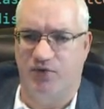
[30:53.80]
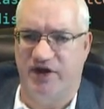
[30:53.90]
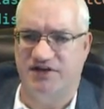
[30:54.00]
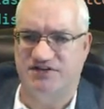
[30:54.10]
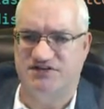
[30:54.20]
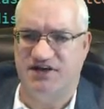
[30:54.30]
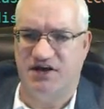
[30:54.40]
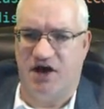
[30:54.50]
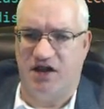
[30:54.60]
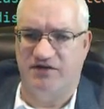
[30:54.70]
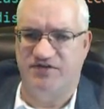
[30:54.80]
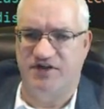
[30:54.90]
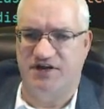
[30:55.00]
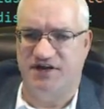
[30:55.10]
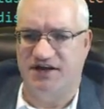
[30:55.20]
We can see all of
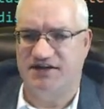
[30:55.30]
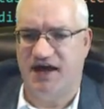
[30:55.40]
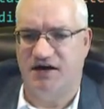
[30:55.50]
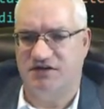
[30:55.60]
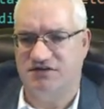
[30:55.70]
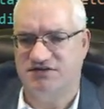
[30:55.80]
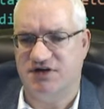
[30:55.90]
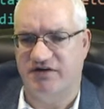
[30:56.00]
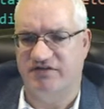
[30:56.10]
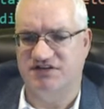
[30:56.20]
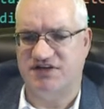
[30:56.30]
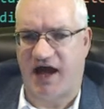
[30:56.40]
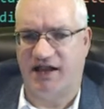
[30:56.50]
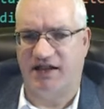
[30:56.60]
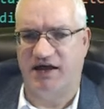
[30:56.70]
the details of
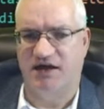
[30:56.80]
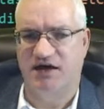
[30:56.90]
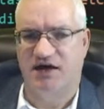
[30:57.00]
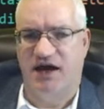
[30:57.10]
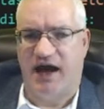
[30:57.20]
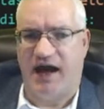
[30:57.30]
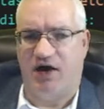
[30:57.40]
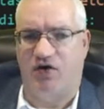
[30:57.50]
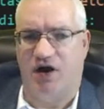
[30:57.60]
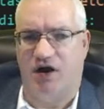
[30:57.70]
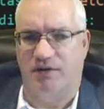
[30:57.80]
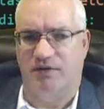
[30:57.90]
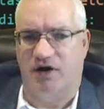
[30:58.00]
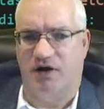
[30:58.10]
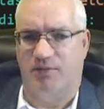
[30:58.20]
exactly how
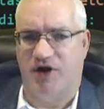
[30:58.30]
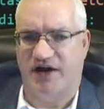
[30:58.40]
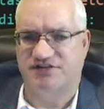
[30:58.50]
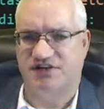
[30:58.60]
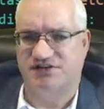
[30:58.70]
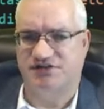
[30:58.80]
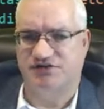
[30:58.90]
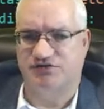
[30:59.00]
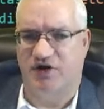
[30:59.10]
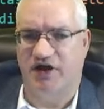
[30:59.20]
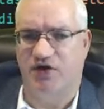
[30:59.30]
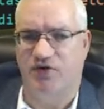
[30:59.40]
our process is running.